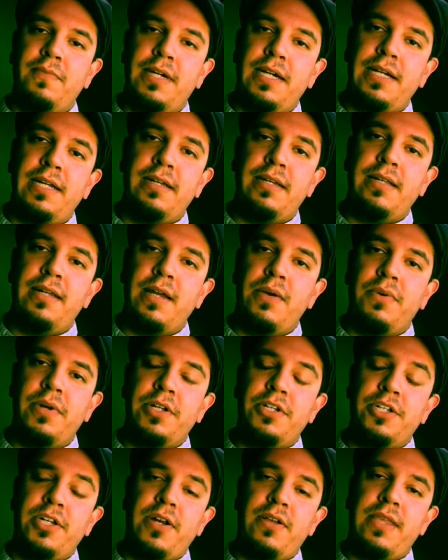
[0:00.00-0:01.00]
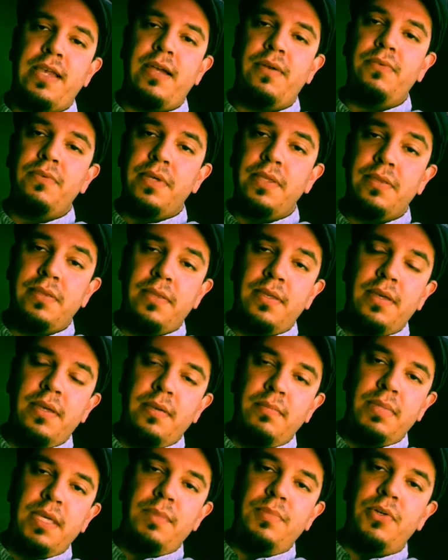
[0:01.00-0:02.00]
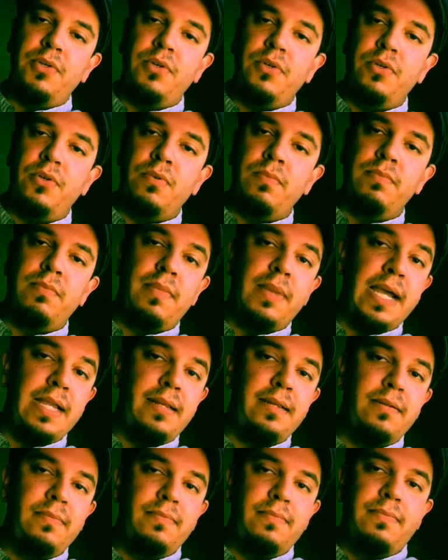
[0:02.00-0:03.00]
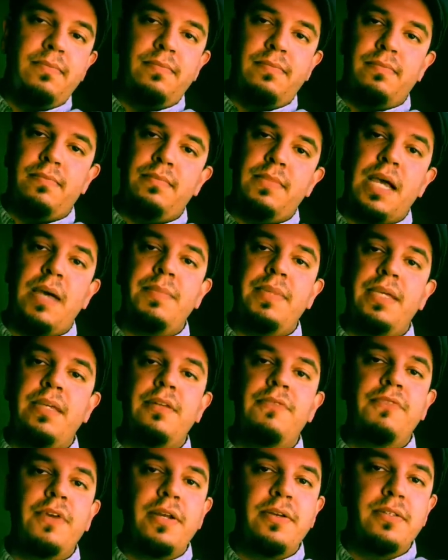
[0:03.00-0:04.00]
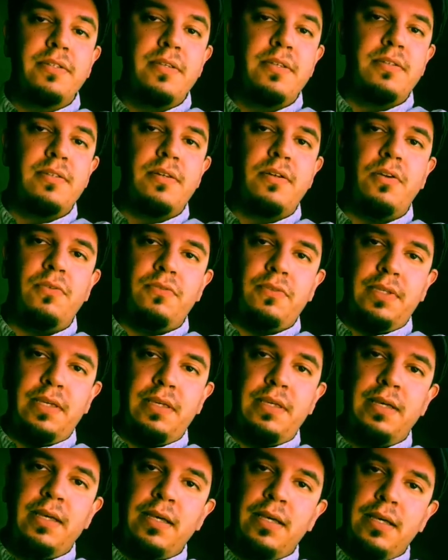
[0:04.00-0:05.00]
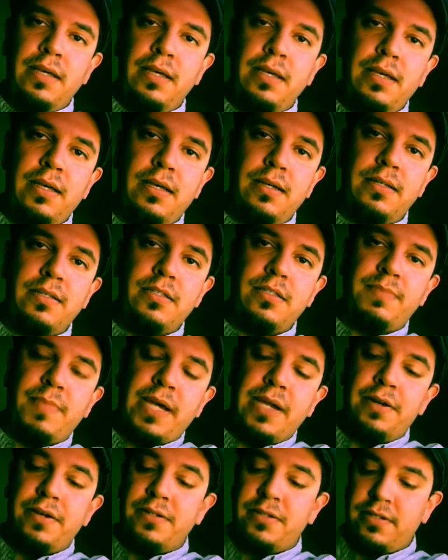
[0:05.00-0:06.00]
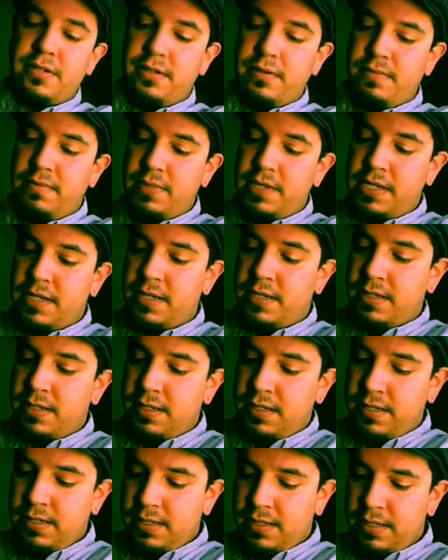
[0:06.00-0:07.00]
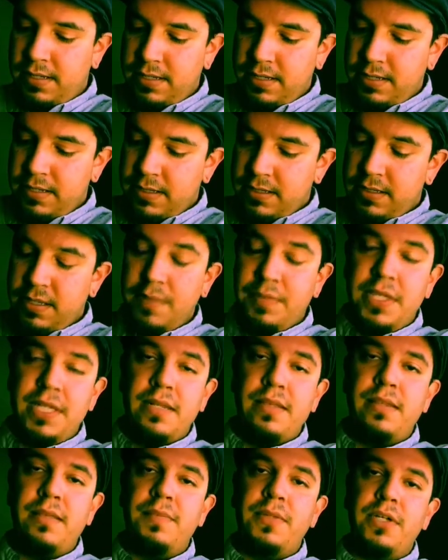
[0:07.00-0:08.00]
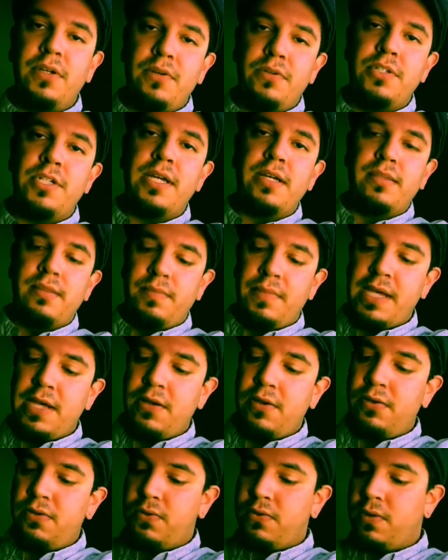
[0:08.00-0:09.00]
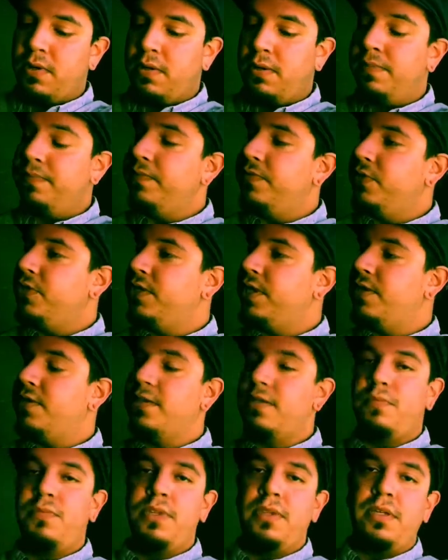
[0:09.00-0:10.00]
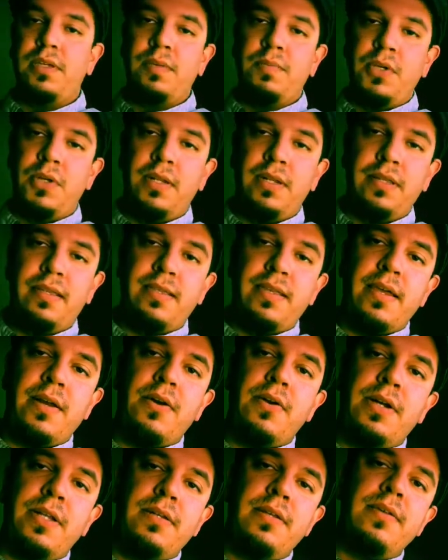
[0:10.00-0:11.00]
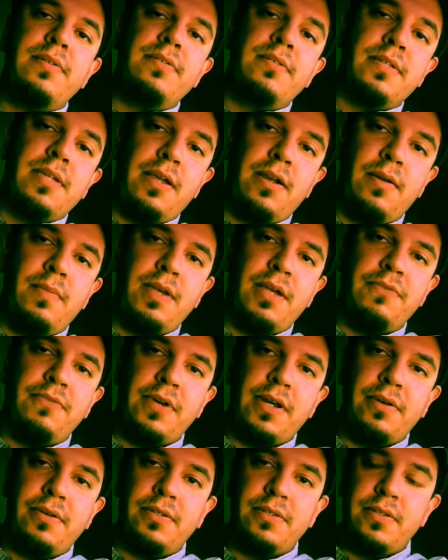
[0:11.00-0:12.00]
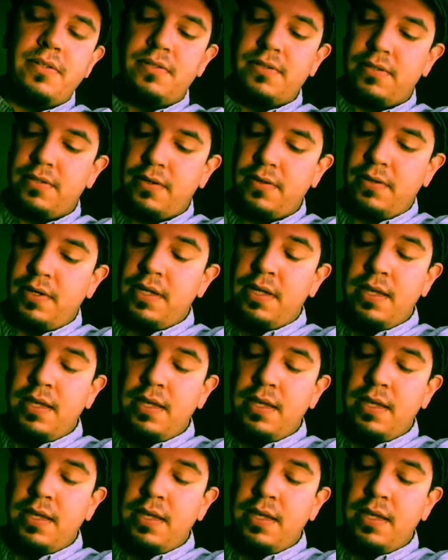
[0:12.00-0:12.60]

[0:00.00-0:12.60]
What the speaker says: mine, and I want to share that with people who might not be into fragrances, and hopefully inspire something in them to go check them out, or share some with the community that already does care about fragrances. So